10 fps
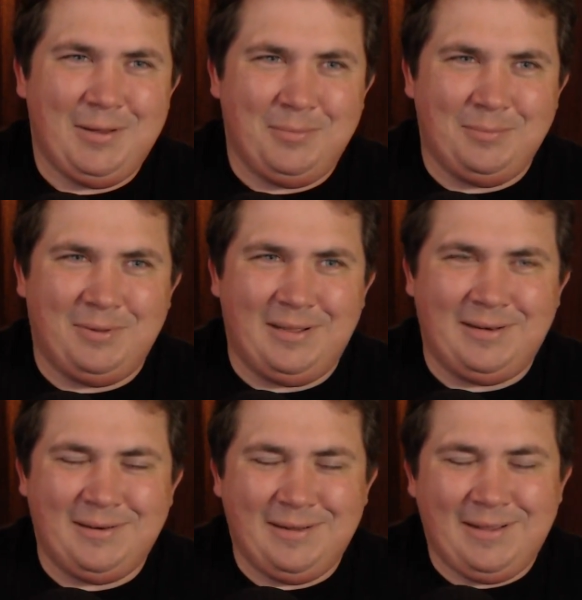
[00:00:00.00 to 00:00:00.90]

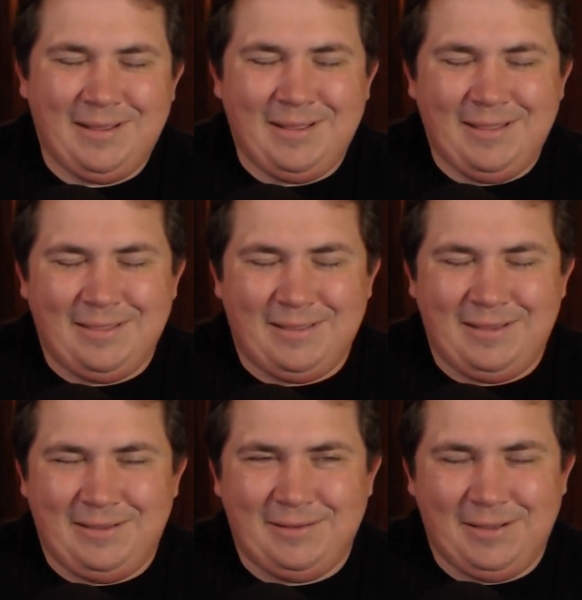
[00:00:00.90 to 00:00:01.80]
But
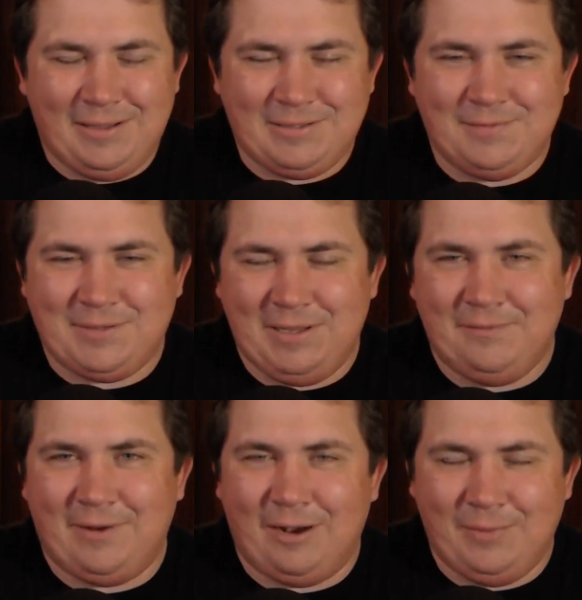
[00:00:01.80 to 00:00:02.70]
the X F C E
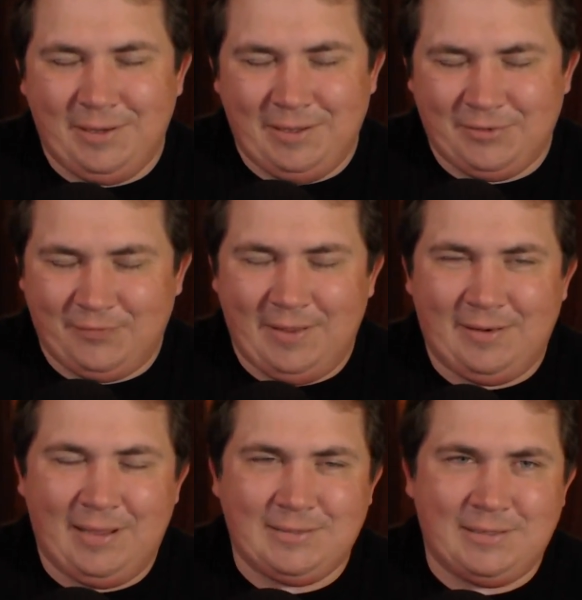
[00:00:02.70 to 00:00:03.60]
environment is
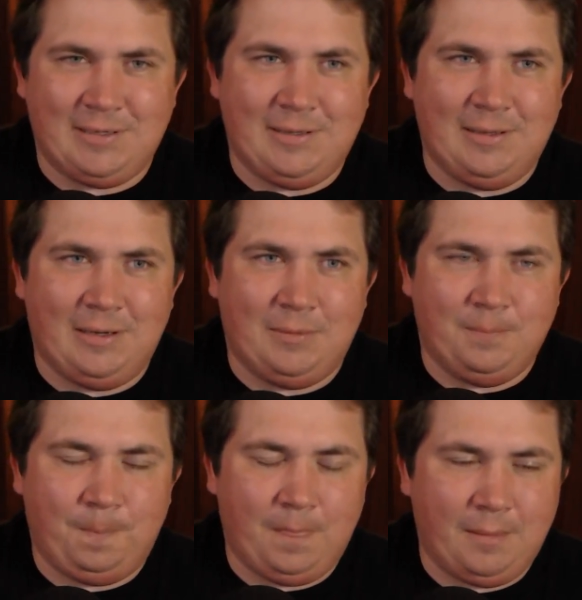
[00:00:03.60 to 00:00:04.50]
fantastic.
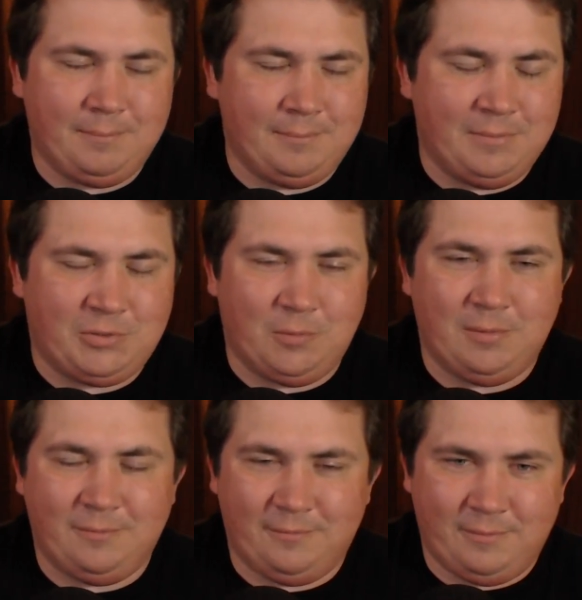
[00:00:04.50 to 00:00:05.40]
Um,
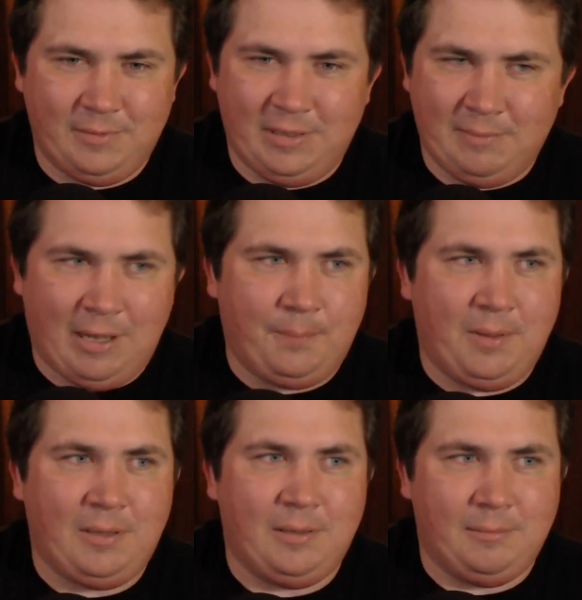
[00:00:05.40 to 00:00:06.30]
between, in my
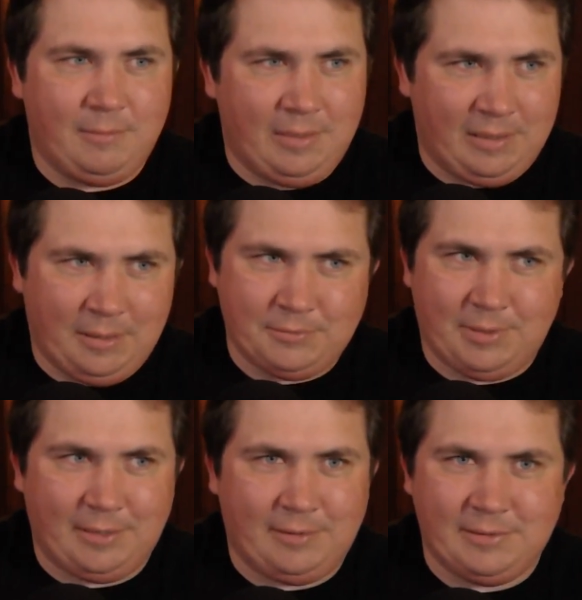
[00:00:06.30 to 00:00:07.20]
opinion, it goes
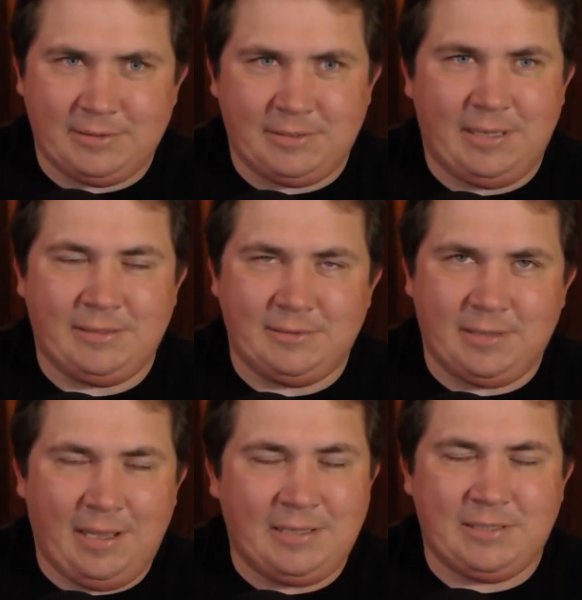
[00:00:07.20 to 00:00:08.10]
like this.
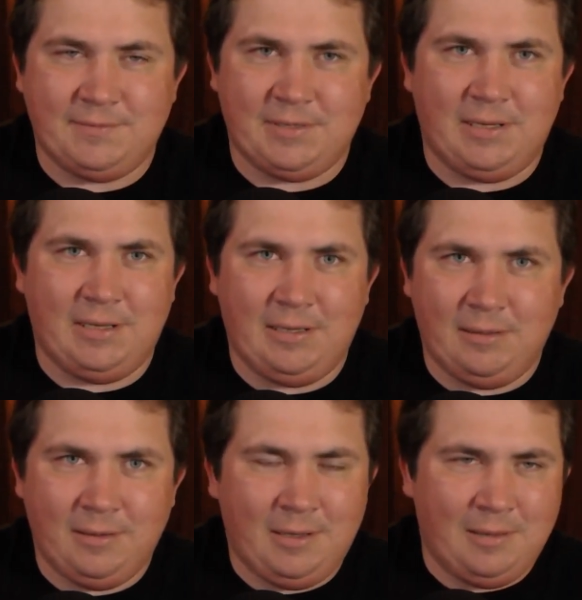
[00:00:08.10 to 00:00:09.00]
It's X F C E,
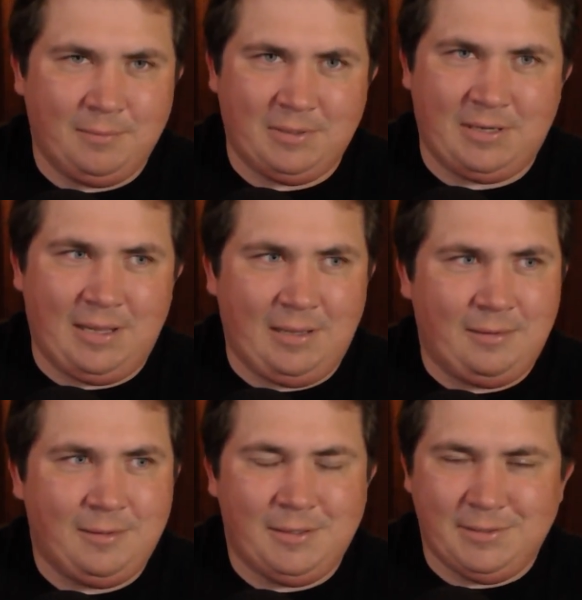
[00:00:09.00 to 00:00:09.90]
Mate,
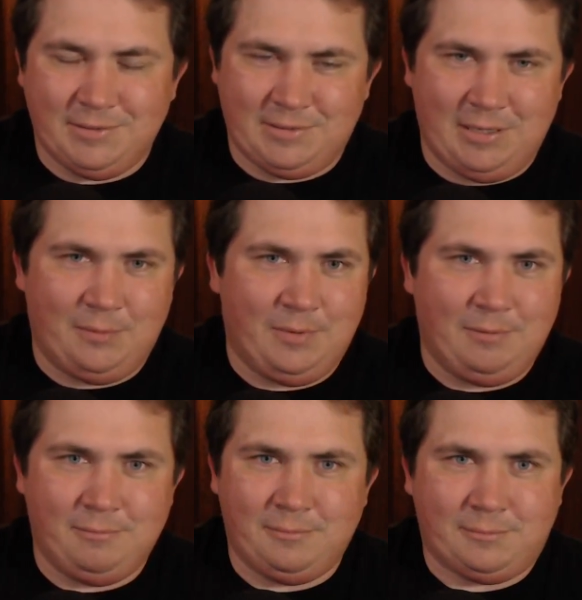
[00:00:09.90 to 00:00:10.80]

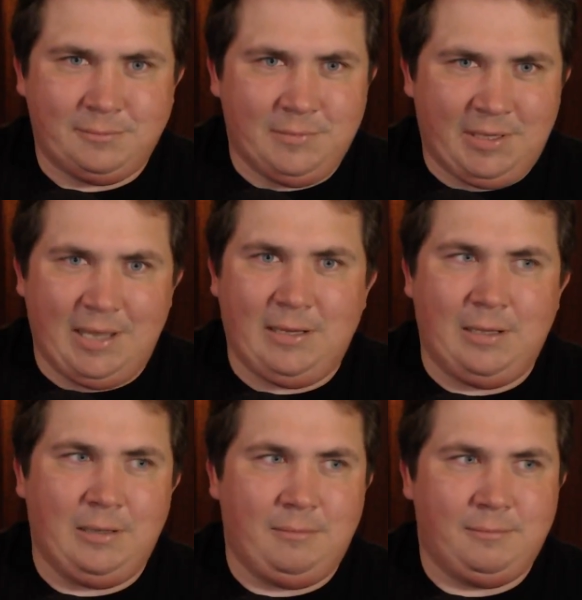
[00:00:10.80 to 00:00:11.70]
Cinnamon, K D E.